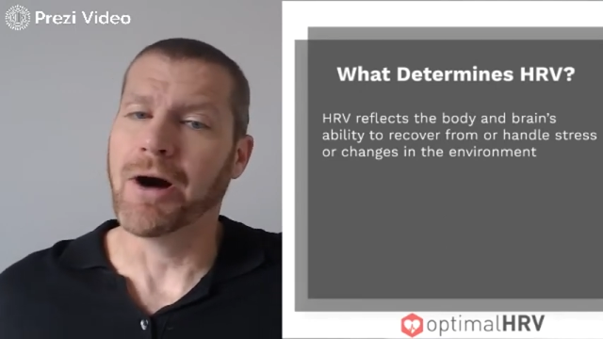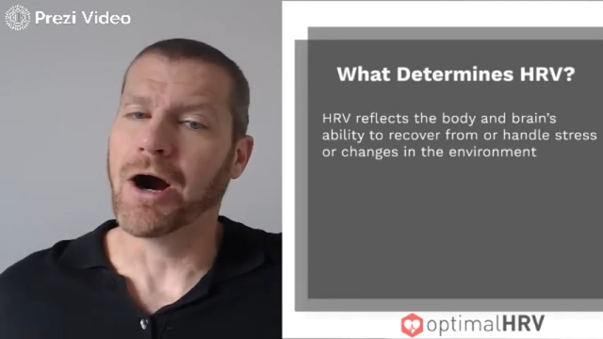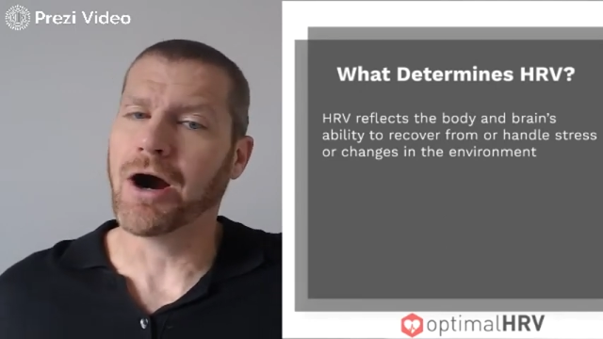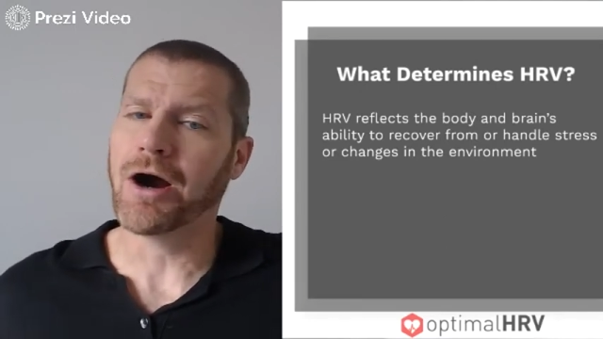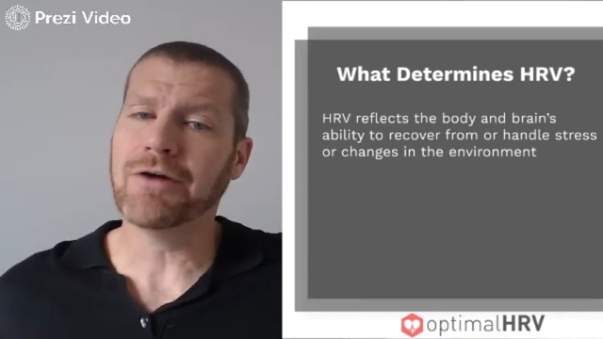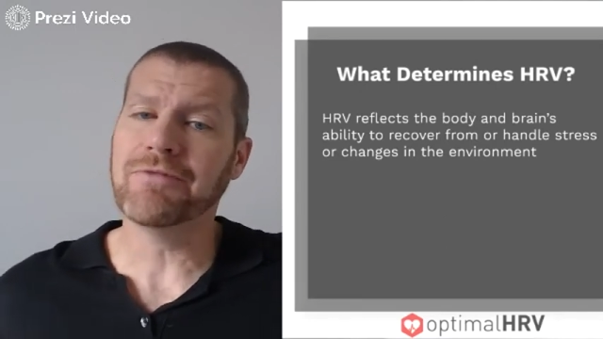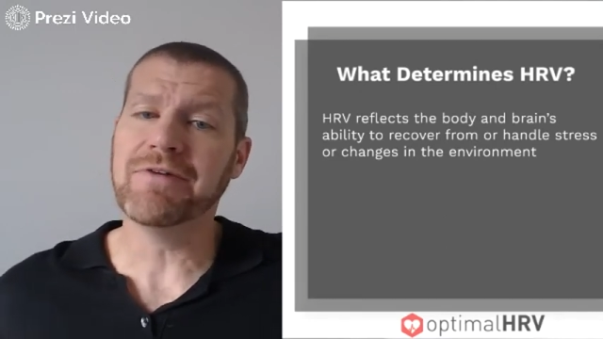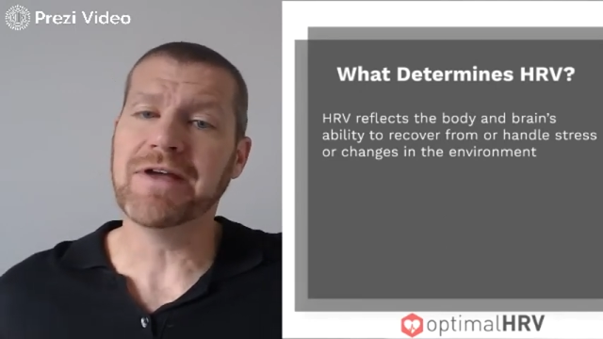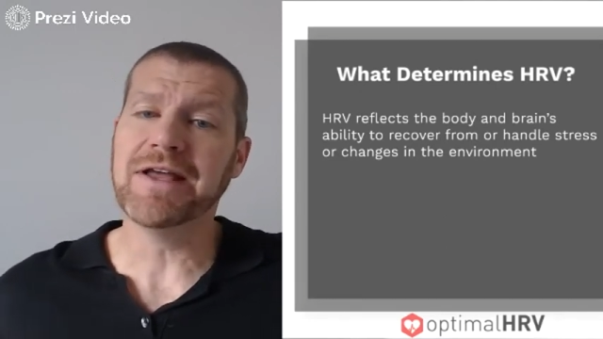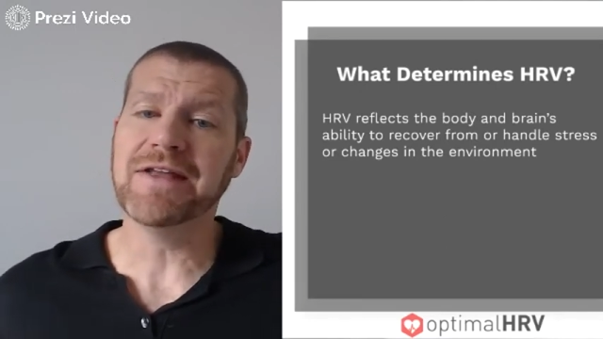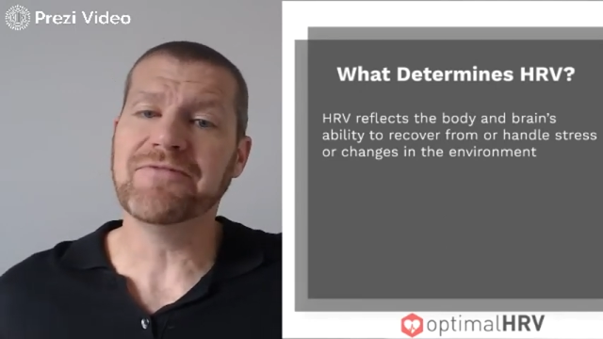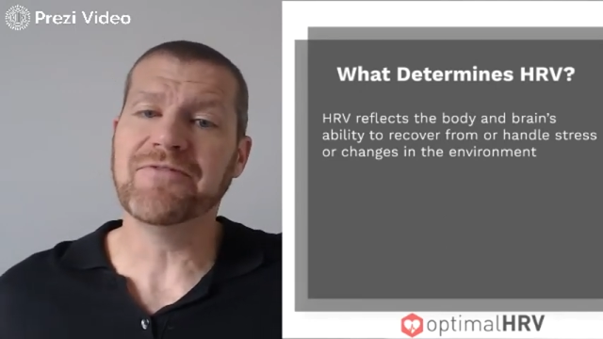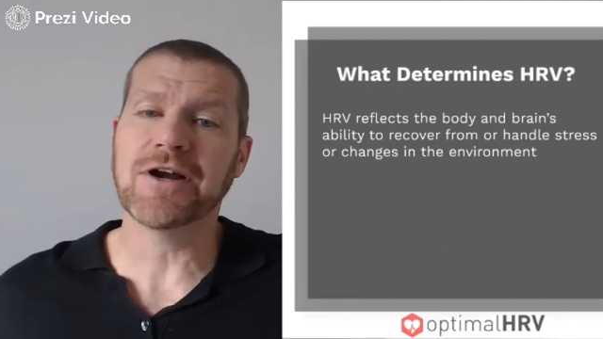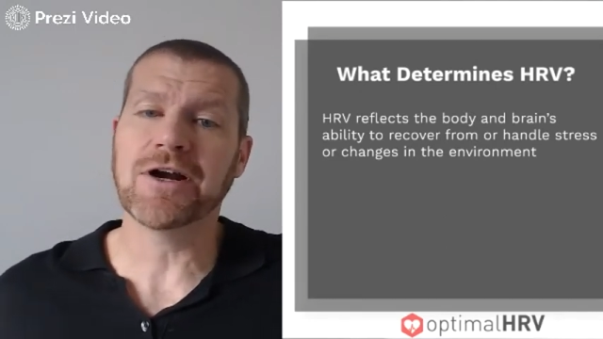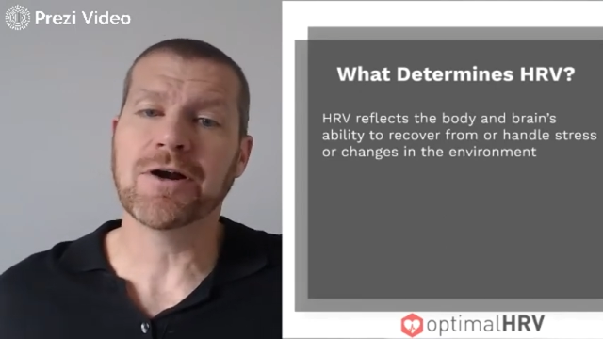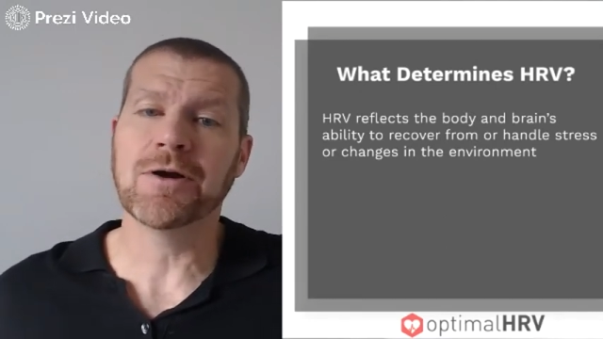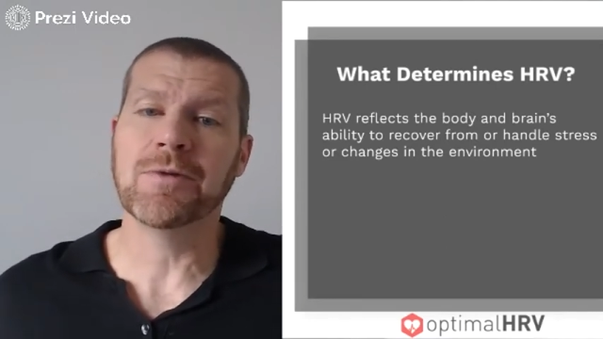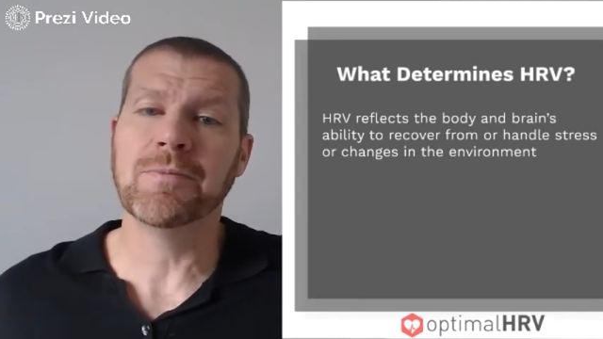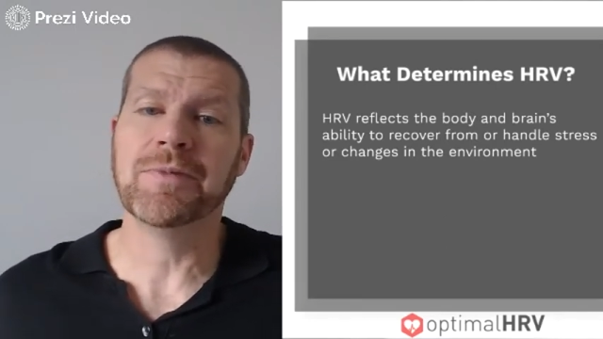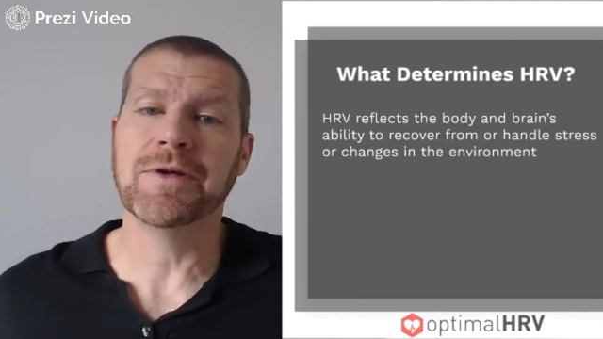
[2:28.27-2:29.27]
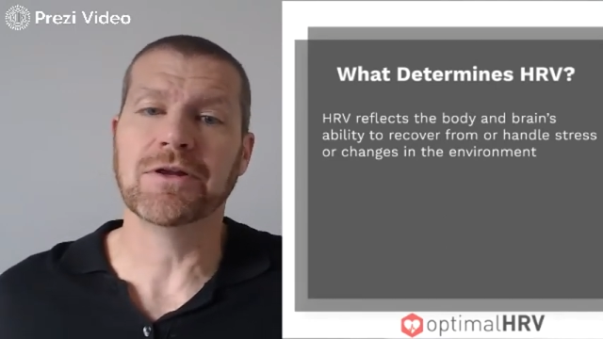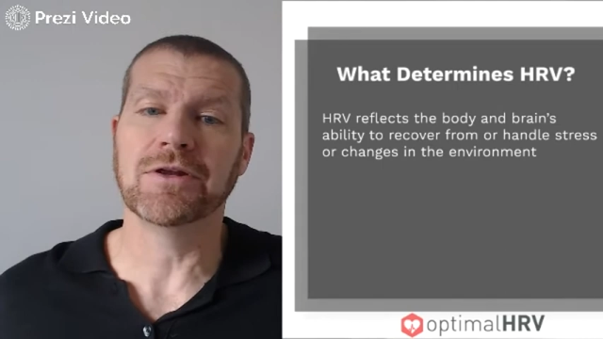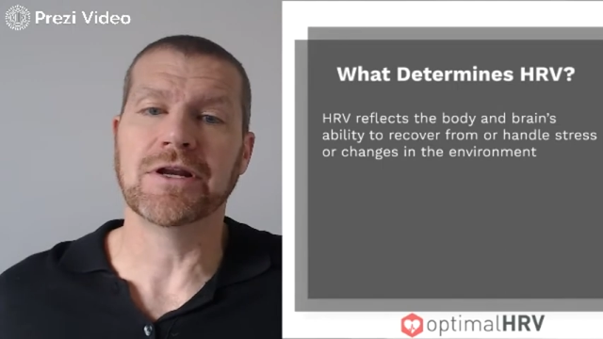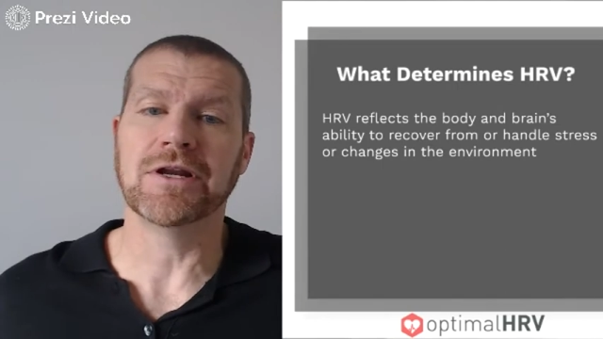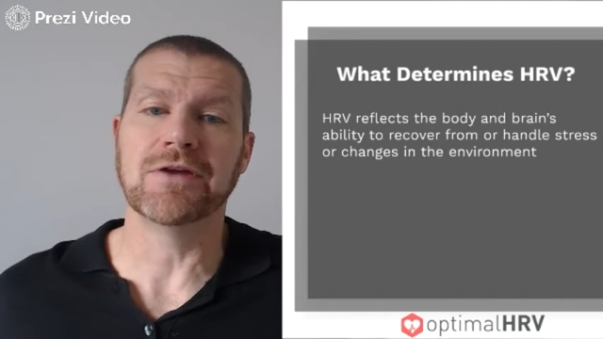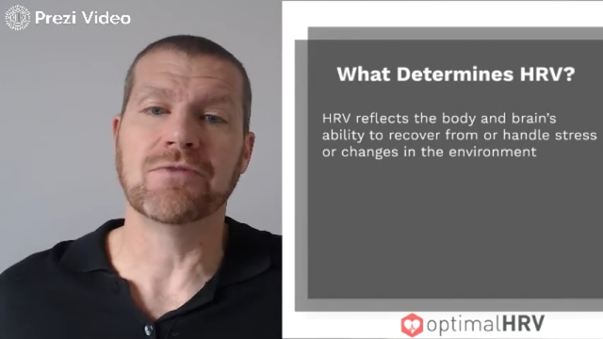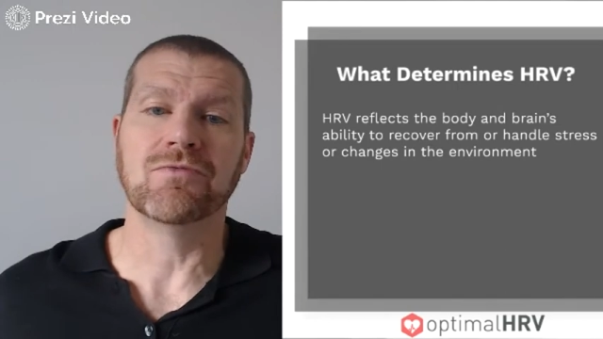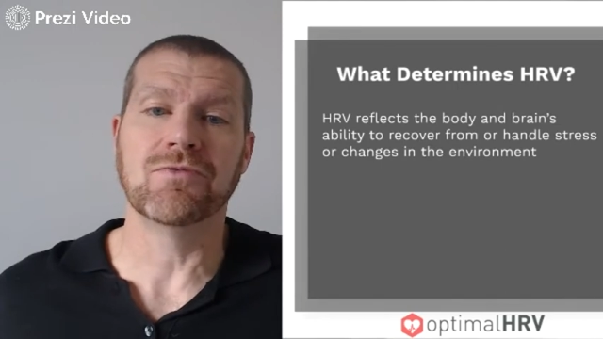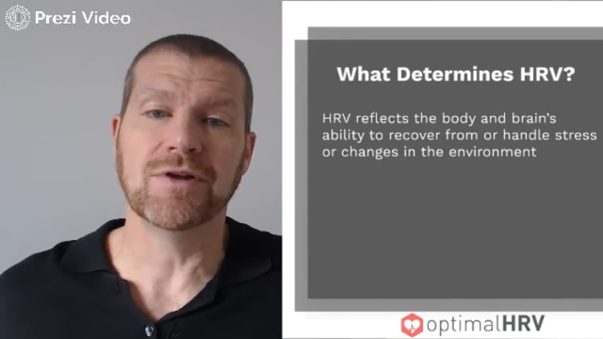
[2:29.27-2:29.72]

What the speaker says: but heart rate variability